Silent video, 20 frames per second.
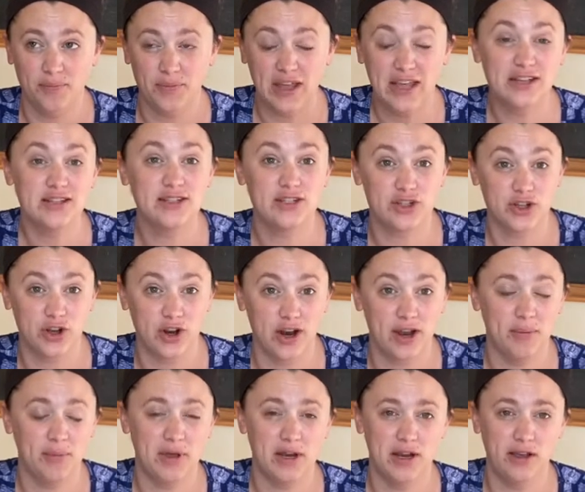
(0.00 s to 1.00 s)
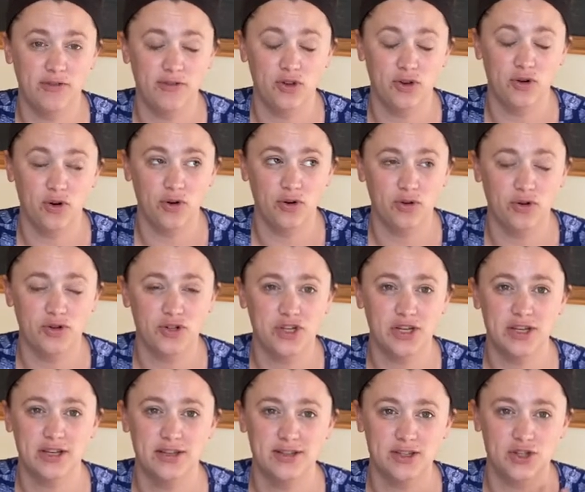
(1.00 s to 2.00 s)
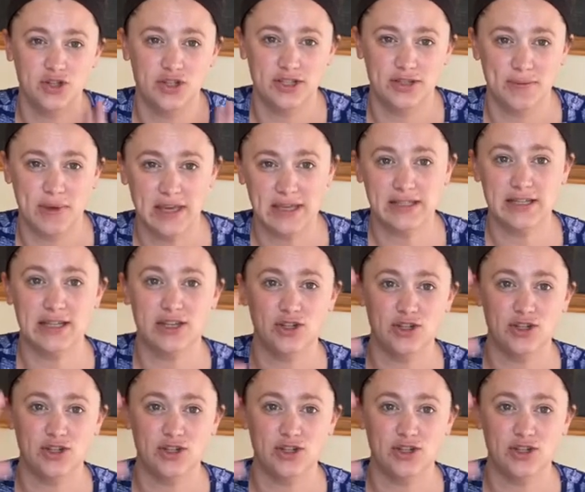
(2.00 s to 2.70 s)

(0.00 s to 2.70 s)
Instagram. And if you don't know who she is, she's amazing.